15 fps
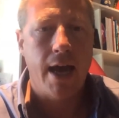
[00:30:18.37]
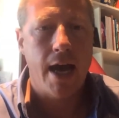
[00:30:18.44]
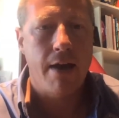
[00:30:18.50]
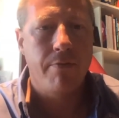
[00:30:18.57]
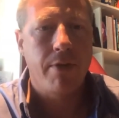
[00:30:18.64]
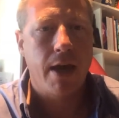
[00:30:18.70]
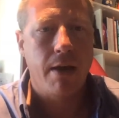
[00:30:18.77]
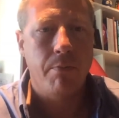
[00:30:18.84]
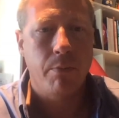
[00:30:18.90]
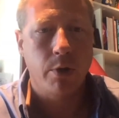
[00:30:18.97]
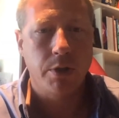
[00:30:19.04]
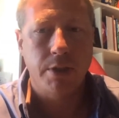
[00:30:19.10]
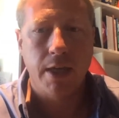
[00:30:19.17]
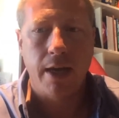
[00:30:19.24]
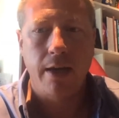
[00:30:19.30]
and to
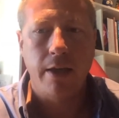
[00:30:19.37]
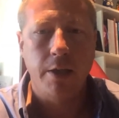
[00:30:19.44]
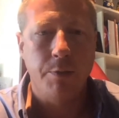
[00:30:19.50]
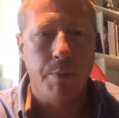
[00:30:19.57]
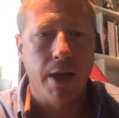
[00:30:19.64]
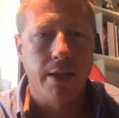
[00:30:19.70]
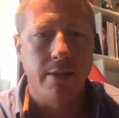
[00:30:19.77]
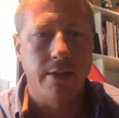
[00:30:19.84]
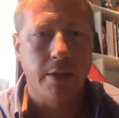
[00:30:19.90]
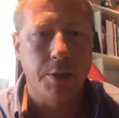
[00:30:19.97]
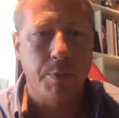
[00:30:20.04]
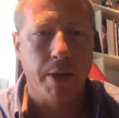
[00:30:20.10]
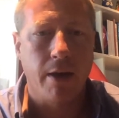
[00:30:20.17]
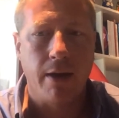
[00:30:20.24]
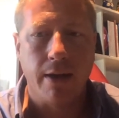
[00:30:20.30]
have that
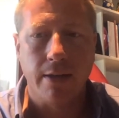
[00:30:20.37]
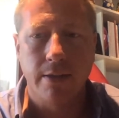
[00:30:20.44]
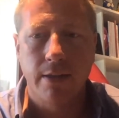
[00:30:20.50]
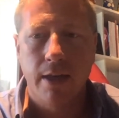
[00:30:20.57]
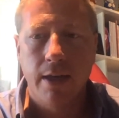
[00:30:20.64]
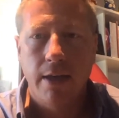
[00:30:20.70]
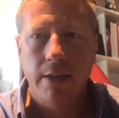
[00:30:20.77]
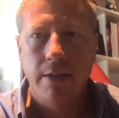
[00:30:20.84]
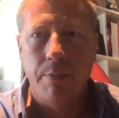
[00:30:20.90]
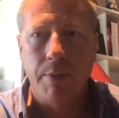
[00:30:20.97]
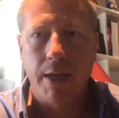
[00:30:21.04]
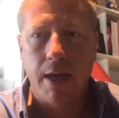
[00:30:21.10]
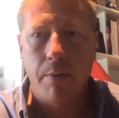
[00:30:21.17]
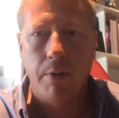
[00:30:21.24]
Mercedes-Benz experience,